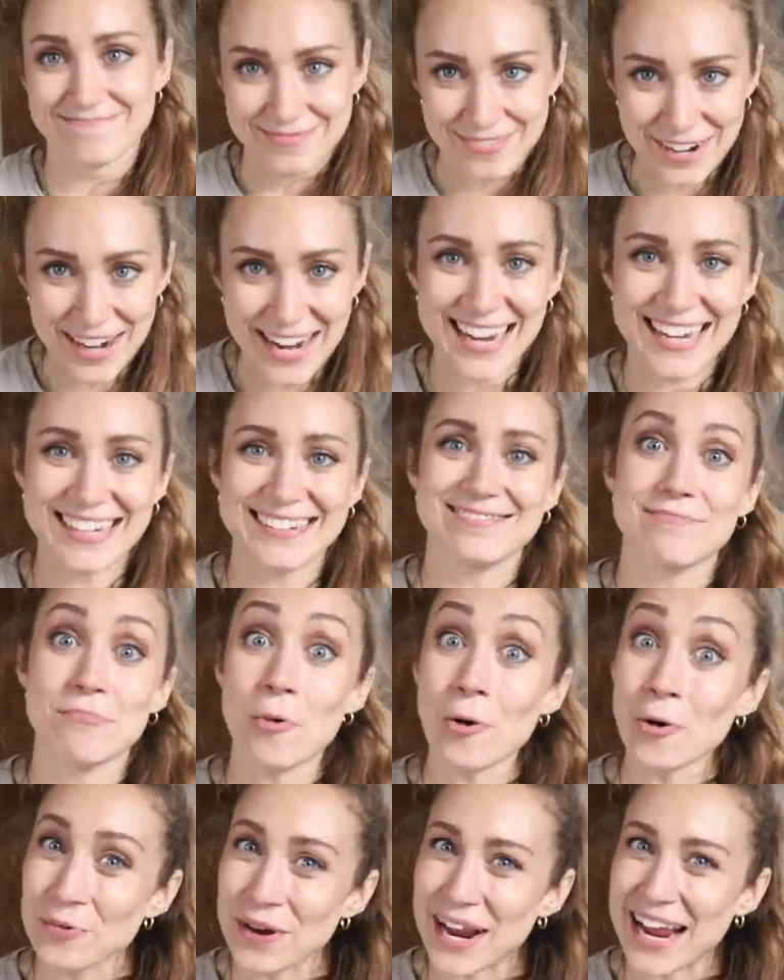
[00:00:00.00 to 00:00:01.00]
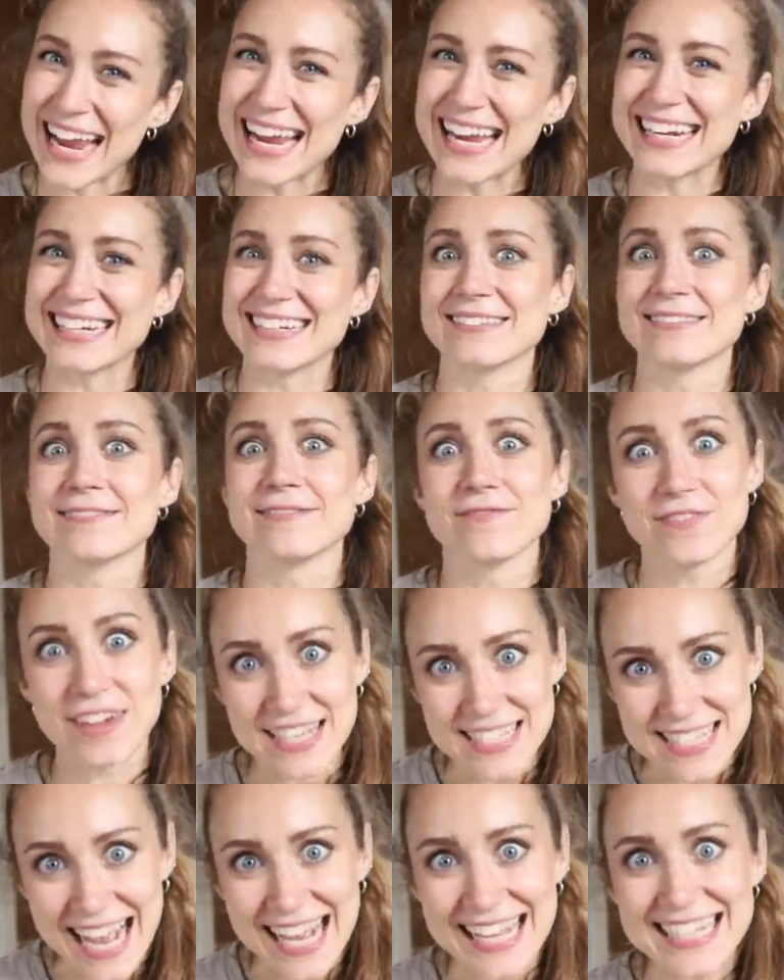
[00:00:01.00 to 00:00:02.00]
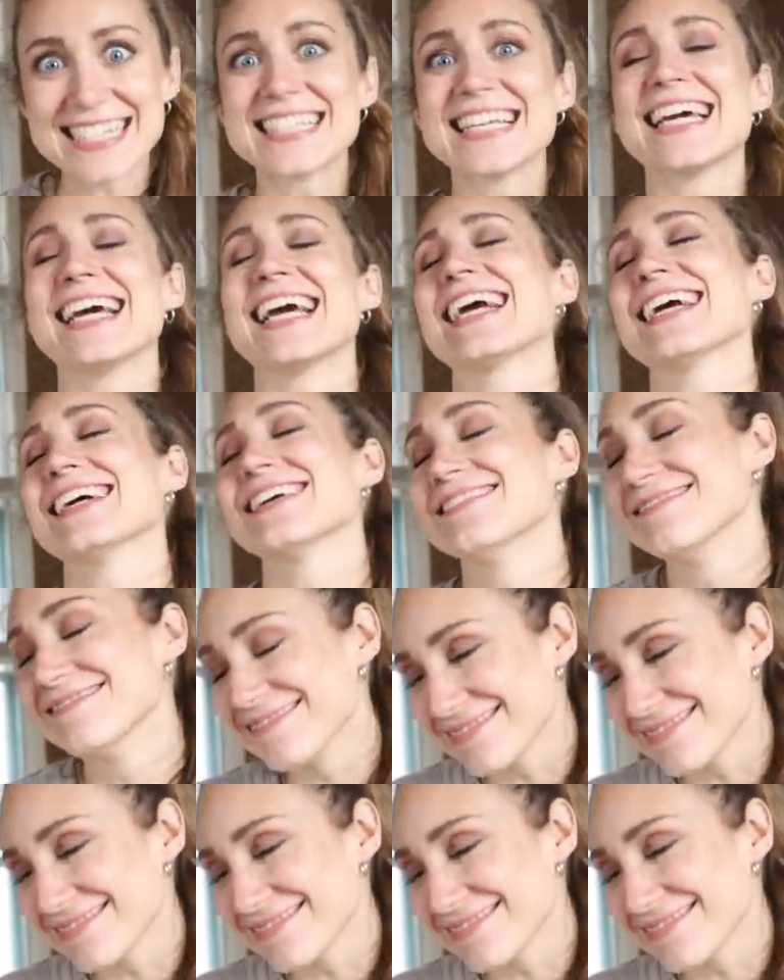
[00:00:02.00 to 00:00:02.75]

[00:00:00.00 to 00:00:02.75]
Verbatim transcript: Great, more rain, fantastic.